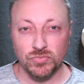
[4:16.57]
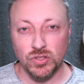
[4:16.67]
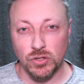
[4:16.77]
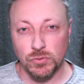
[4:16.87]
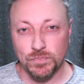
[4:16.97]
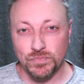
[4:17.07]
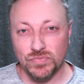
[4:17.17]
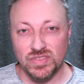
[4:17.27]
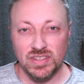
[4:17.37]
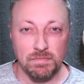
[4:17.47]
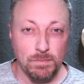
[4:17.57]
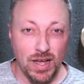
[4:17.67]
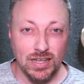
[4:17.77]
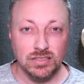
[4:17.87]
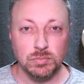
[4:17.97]
So, if
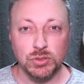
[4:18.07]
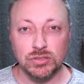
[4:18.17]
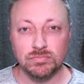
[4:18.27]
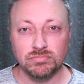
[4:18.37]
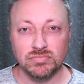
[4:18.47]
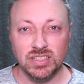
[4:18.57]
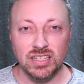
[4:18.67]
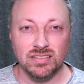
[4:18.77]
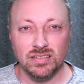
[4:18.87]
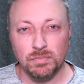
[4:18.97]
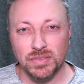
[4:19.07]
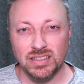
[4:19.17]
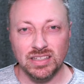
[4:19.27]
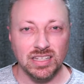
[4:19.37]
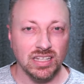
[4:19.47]
possible, get
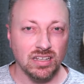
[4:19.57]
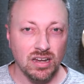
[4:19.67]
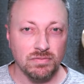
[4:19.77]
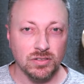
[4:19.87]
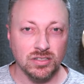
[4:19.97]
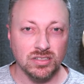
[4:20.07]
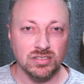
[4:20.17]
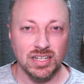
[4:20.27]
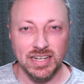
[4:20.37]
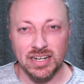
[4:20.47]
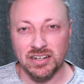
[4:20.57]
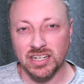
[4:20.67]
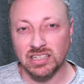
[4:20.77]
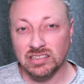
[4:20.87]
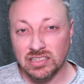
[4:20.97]
something that can cover an
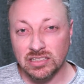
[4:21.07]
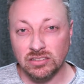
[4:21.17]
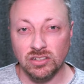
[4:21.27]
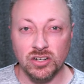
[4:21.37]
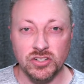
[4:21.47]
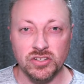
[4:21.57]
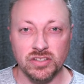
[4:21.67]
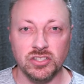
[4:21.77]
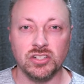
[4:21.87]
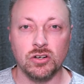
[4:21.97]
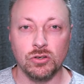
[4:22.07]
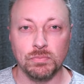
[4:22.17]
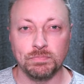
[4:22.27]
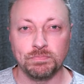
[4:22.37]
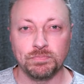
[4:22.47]
area a little larger than your
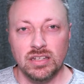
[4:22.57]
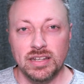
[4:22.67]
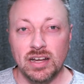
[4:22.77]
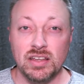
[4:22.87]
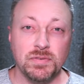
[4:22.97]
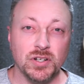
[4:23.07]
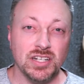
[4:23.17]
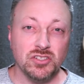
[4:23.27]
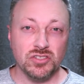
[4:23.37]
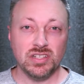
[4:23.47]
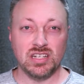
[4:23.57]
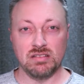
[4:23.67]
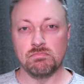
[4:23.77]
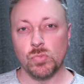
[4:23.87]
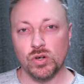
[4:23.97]
home. Now, if you're interested
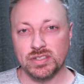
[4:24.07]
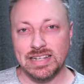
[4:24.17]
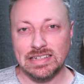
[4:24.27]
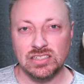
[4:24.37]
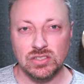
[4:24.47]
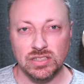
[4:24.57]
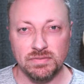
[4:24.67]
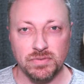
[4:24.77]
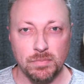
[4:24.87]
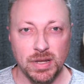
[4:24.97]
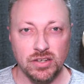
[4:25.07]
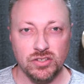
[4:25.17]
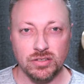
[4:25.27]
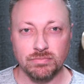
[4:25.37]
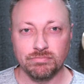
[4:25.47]
in more technical
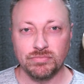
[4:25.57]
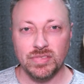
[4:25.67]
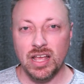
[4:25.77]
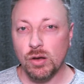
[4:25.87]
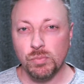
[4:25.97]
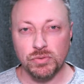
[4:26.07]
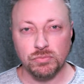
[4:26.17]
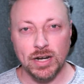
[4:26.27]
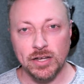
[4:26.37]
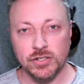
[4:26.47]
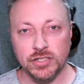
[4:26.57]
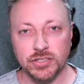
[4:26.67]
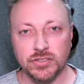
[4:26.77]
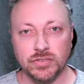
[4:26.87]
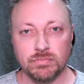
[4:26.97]
information, help with
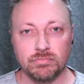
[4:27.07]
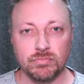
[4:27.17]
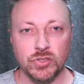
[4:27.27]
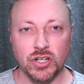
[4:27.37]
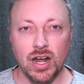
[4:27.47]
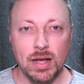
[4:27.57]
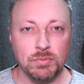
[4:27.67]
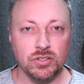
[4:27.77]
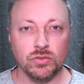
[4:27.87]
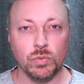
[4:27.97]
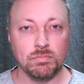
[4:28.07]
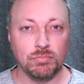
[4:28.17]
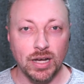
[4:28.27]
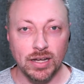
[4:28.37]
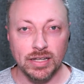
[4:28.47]
routers, your options when
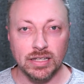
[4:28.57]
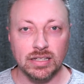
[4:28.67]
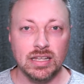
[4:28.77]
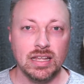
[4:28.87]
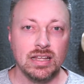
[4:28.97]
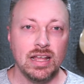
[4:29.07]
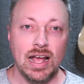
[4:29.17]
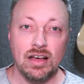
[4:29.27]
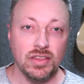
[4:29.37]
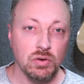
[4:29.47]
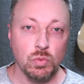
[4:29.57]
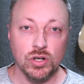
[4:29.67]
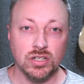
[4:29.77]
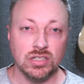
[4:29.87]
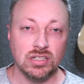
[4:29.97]
buying, how they
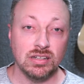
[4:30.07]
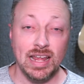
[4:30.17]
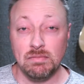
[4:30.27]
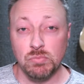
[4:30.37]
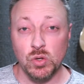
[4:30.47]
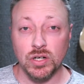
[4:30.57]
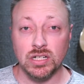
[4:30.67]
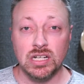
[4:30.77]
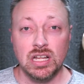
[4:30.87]
work, and more,